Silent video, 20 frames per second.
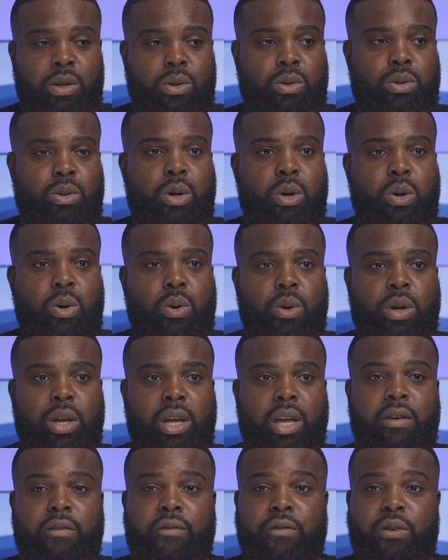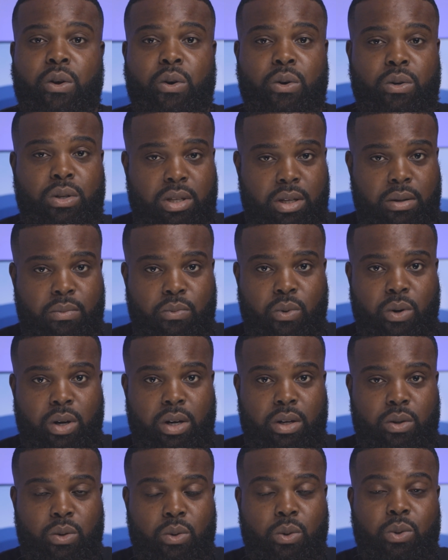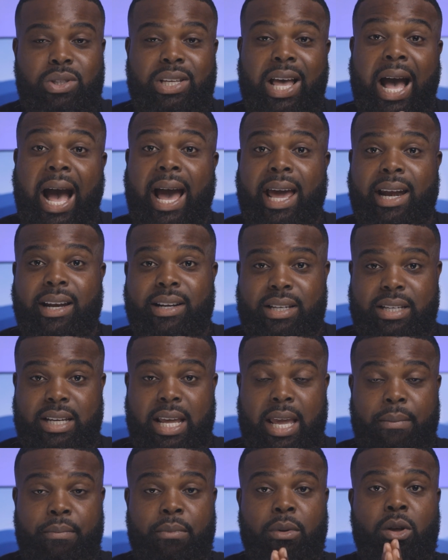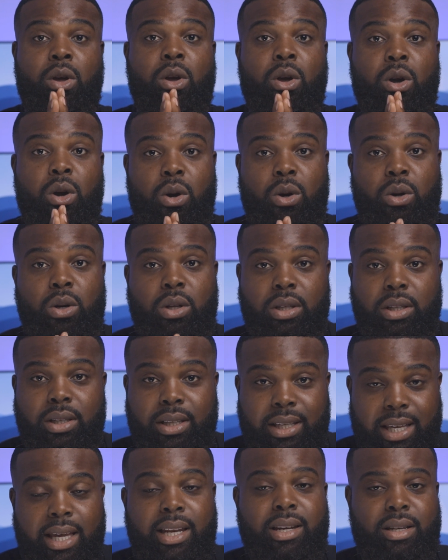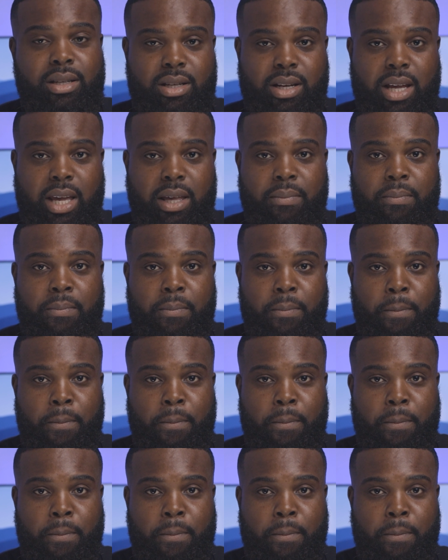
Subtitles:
So if you're someone who's out of shape, get in shape.